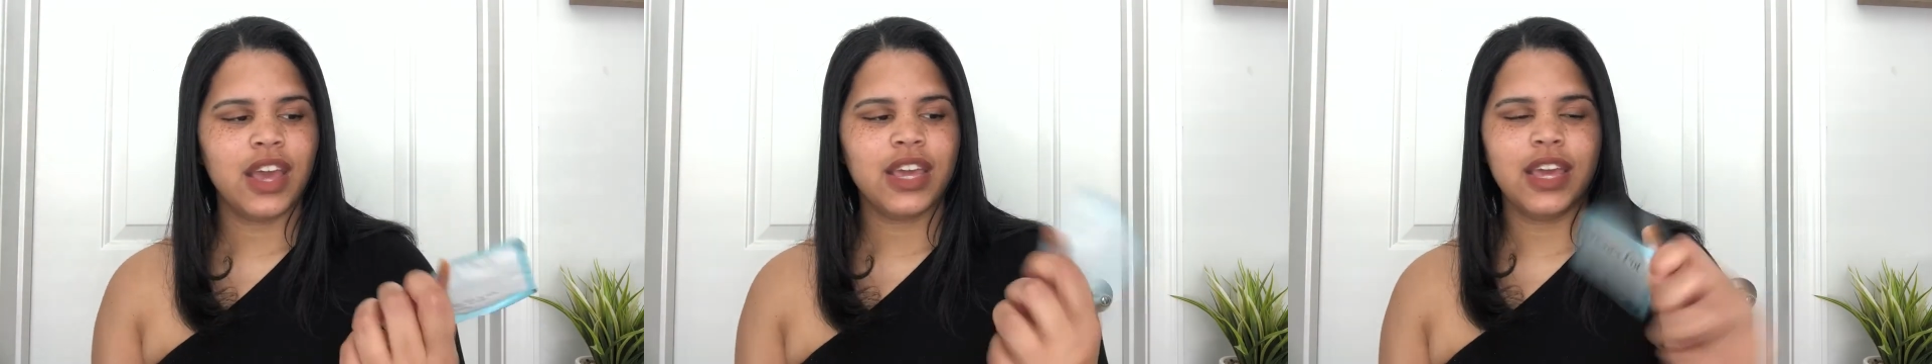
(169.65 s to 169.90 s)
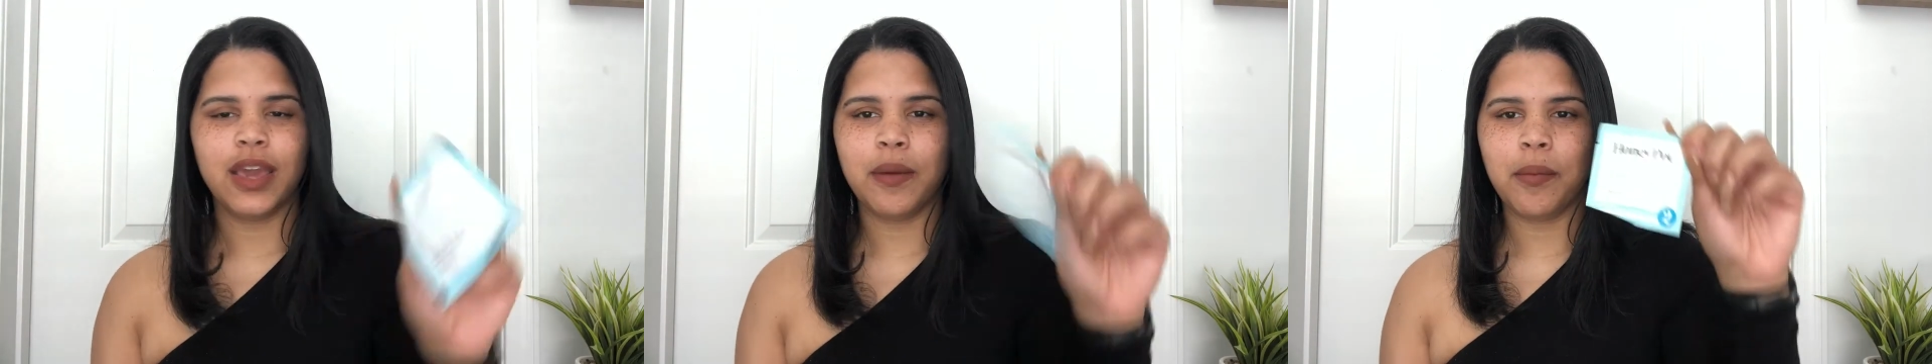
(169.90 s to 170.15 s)

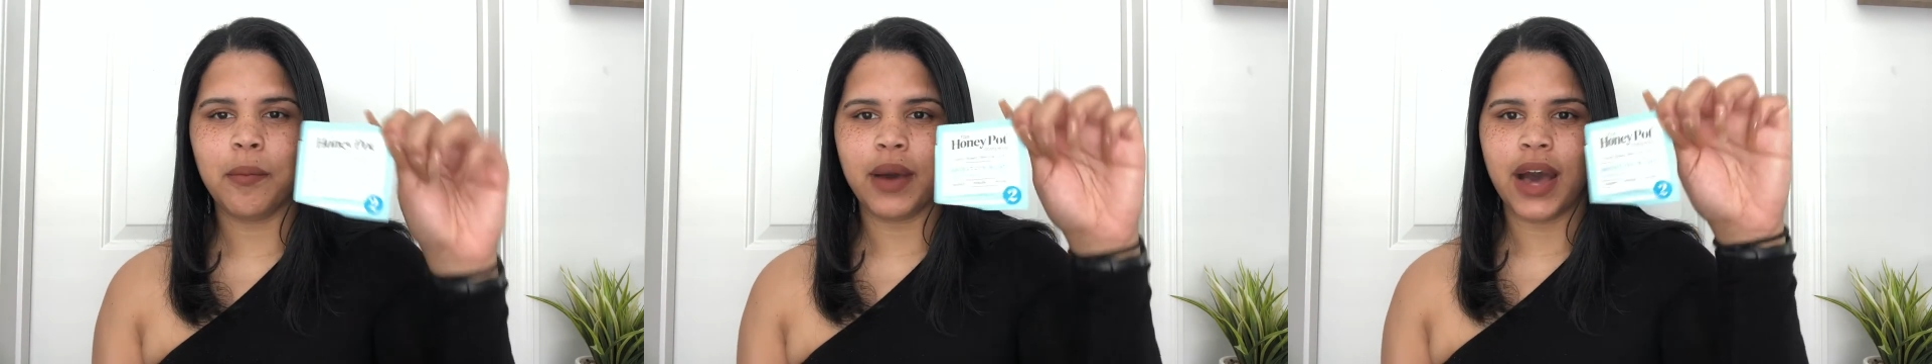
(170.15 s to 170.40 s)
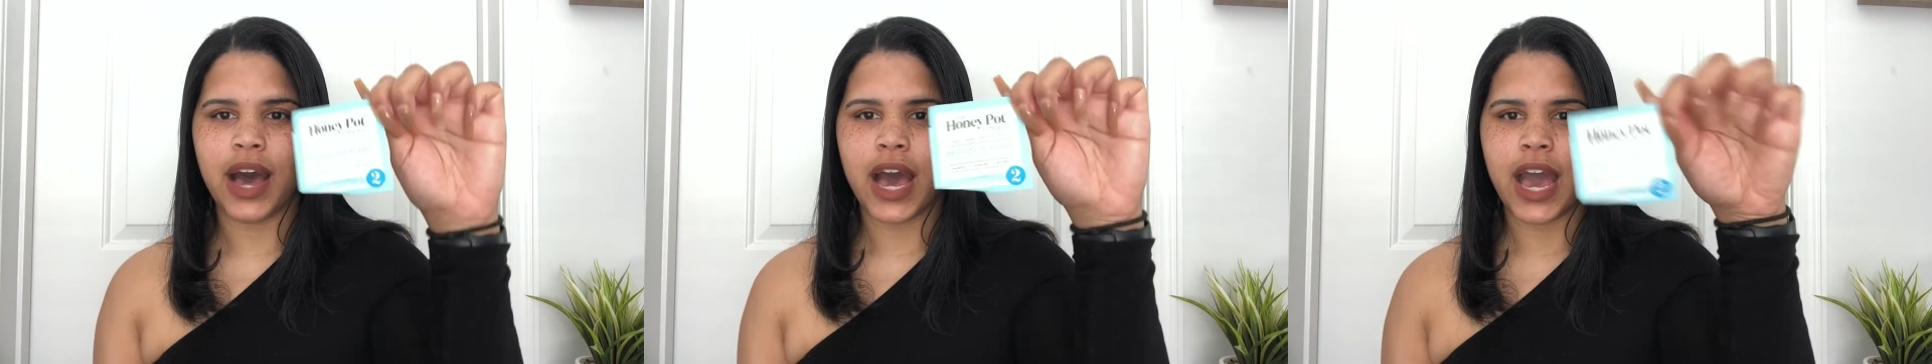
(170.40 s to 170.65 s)
Keep
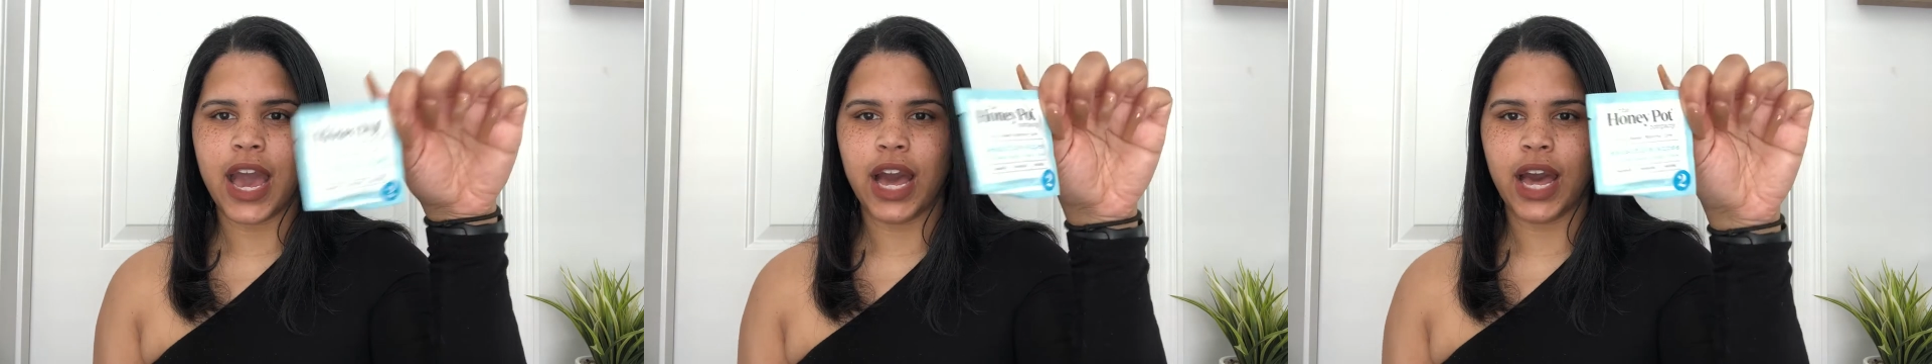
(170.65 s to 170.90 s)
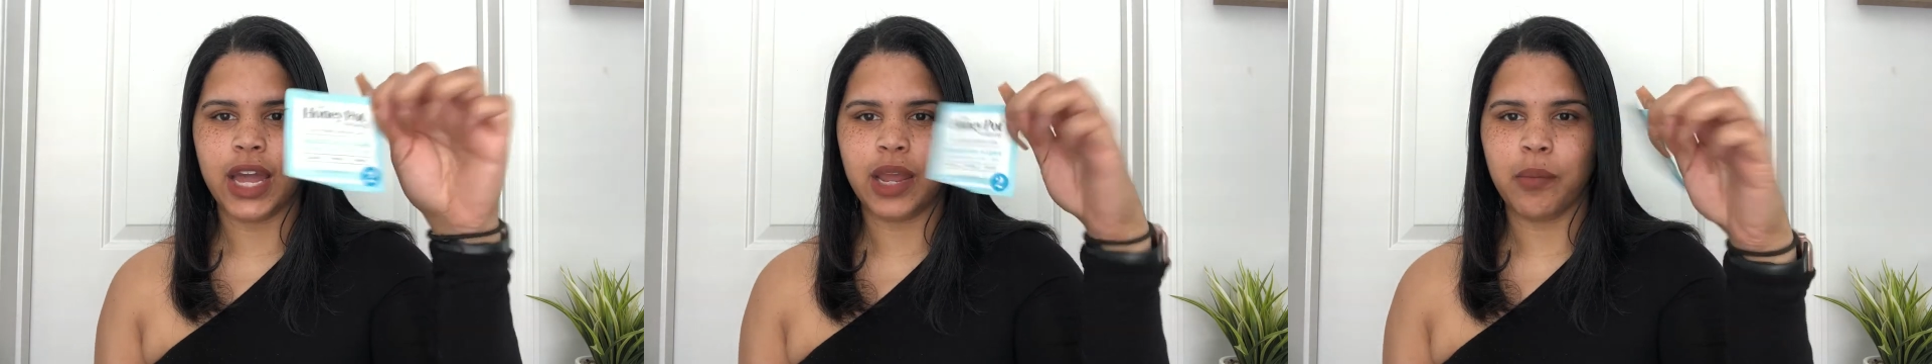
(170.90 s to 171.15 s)
my
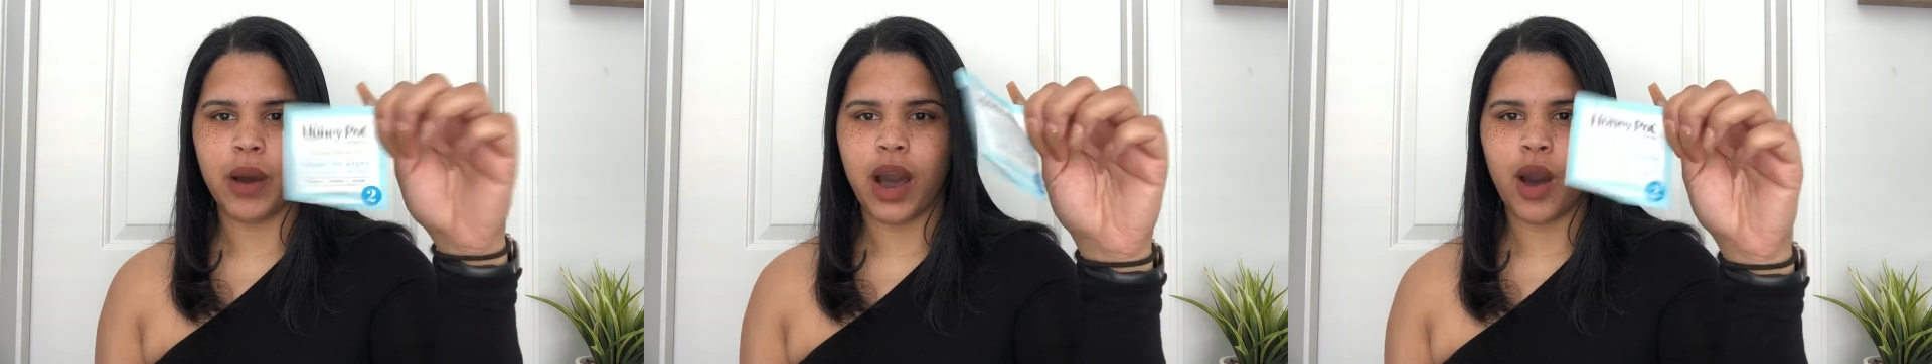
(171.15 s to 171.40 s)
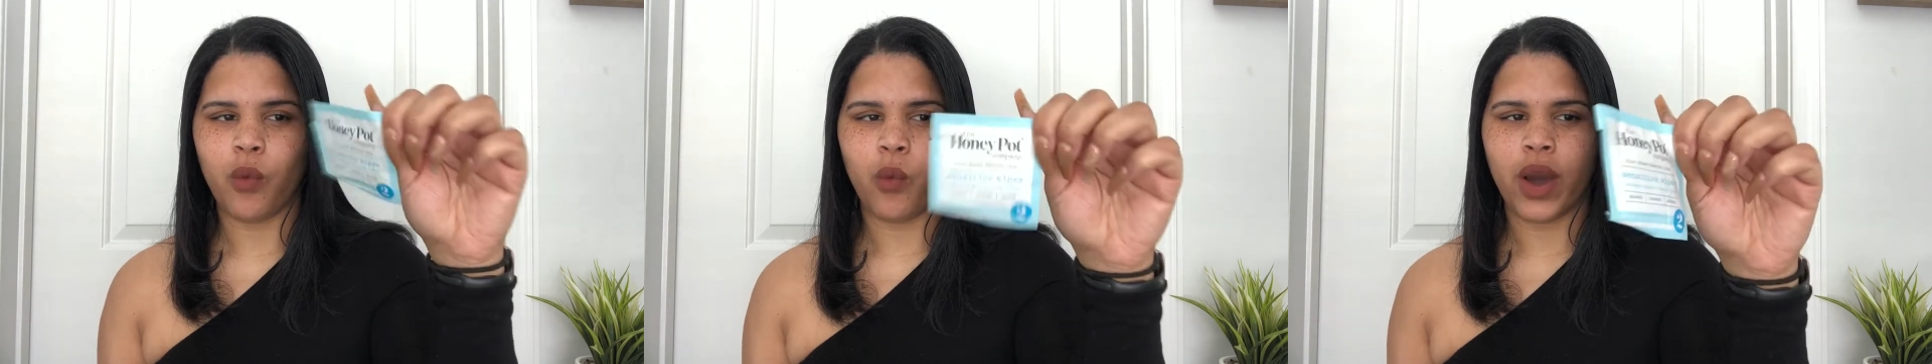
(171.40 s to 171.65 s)
Honey
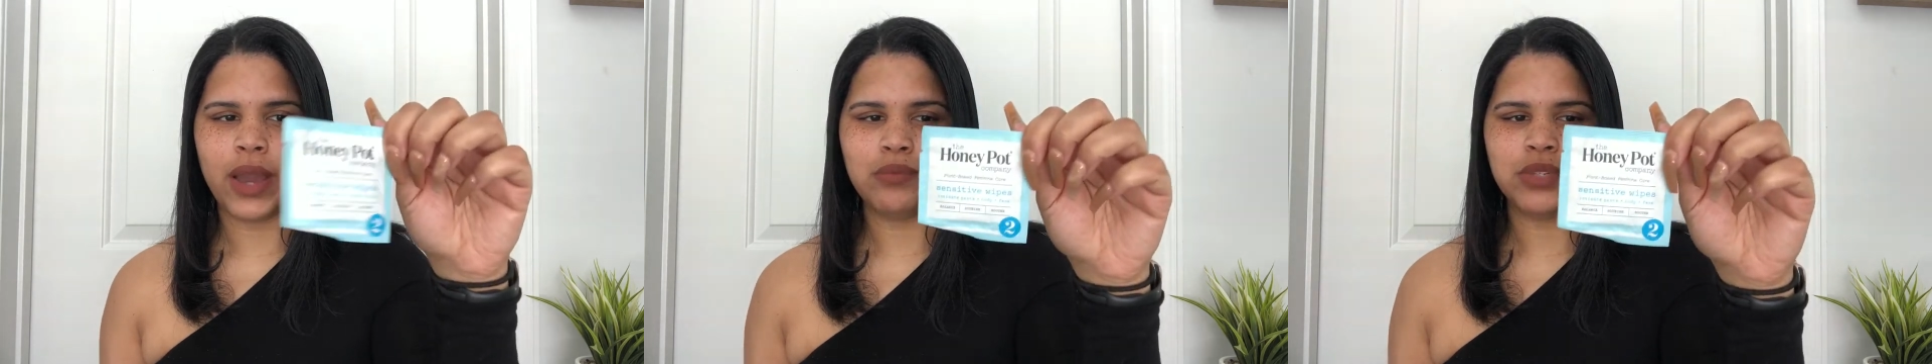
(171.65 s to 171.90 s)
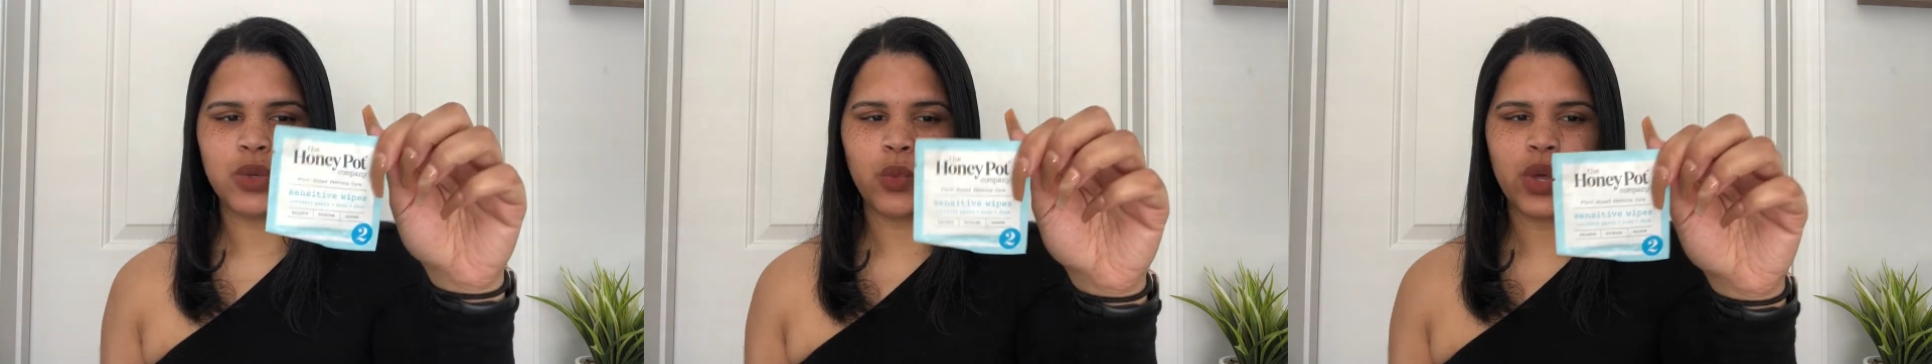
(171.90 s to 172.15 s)
Pop
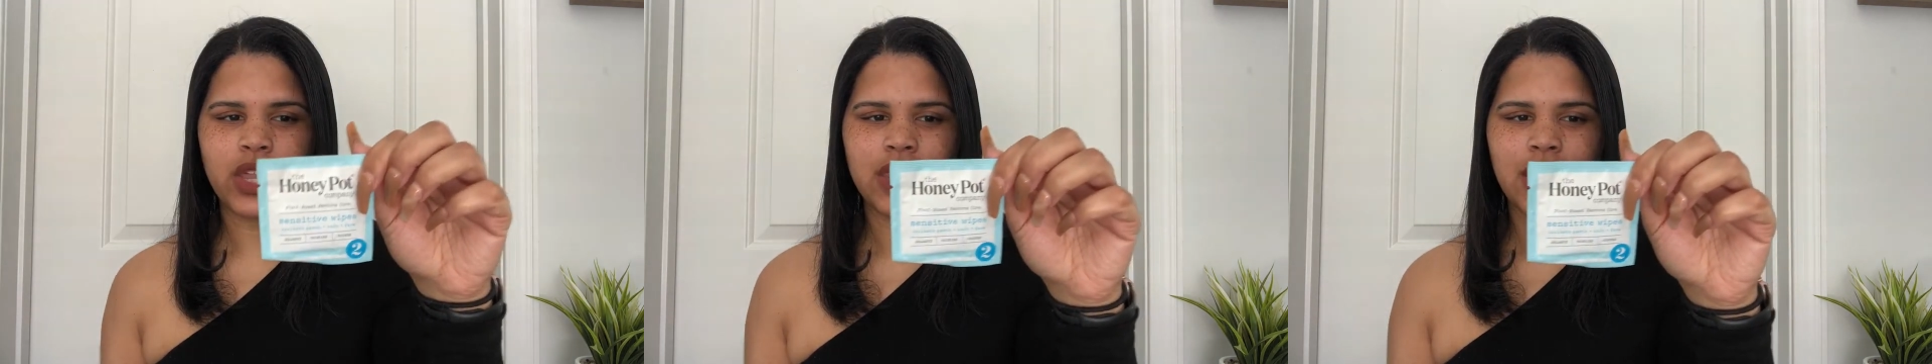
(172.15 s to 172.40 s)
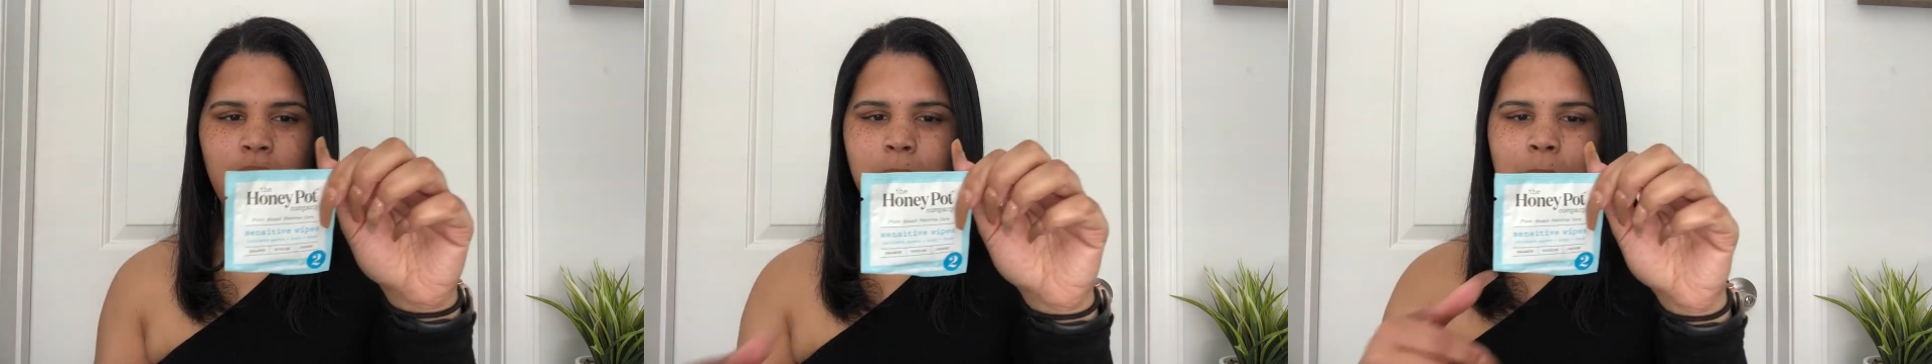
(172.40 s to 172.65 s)
wipes
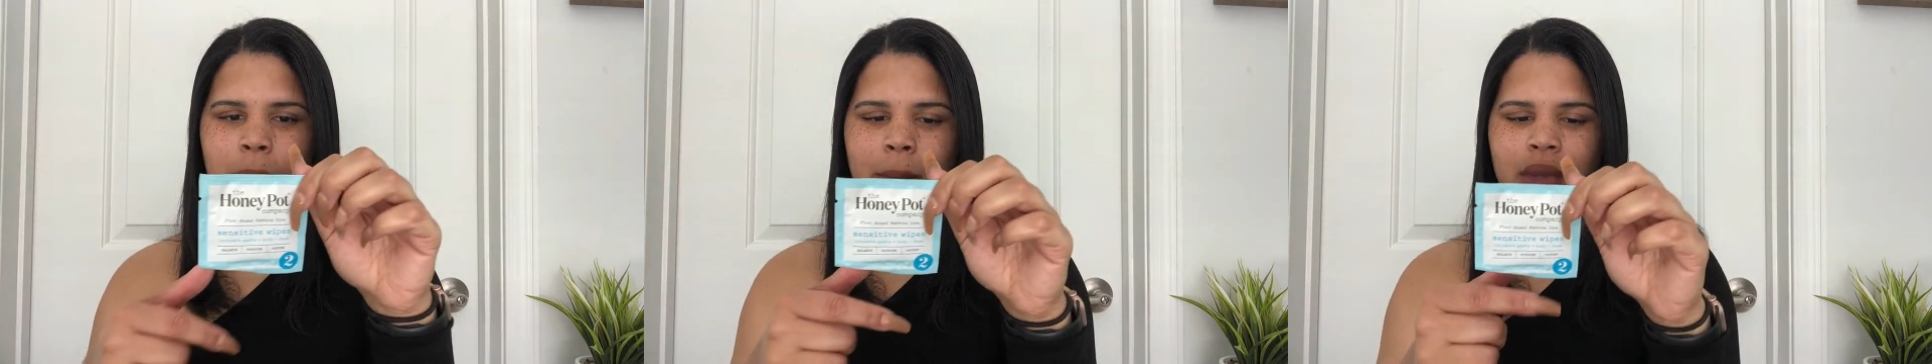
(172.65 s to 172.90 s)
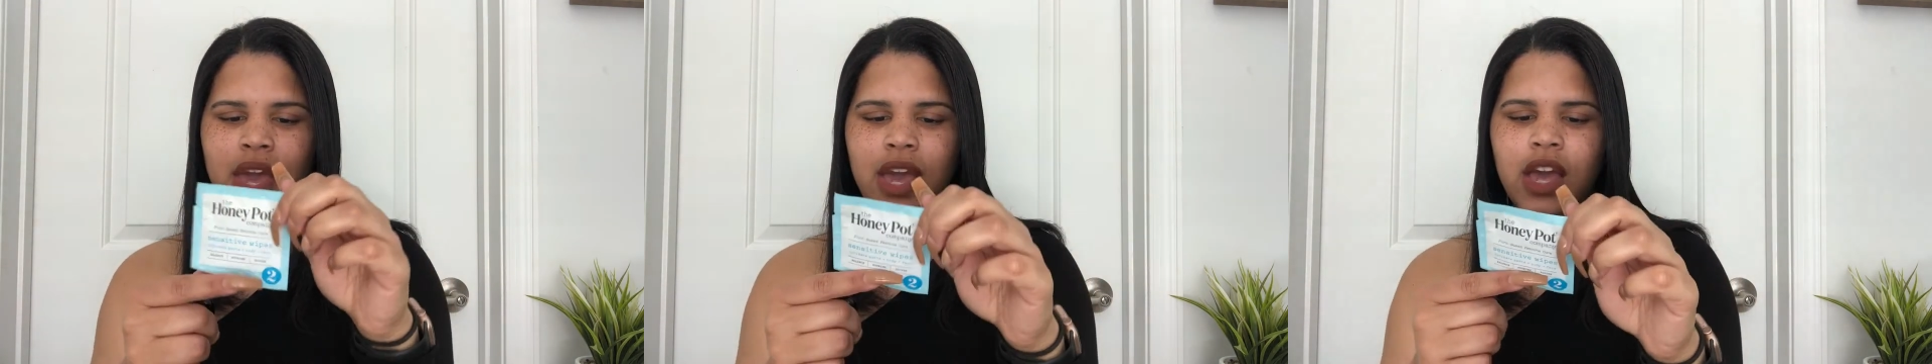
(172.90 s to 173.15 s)
with
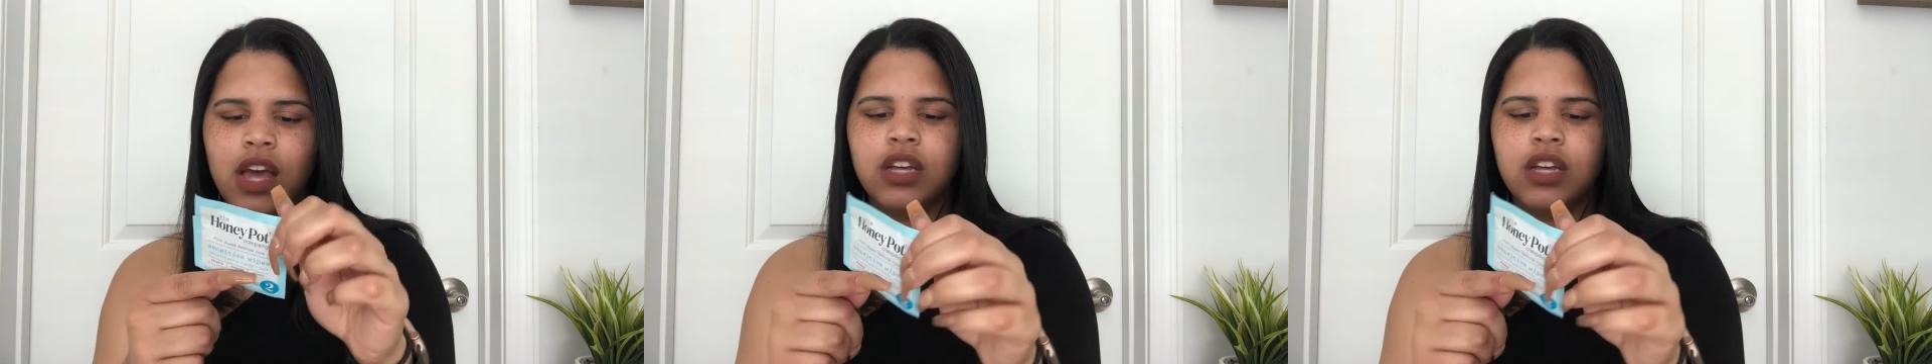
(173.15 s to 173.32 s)
me.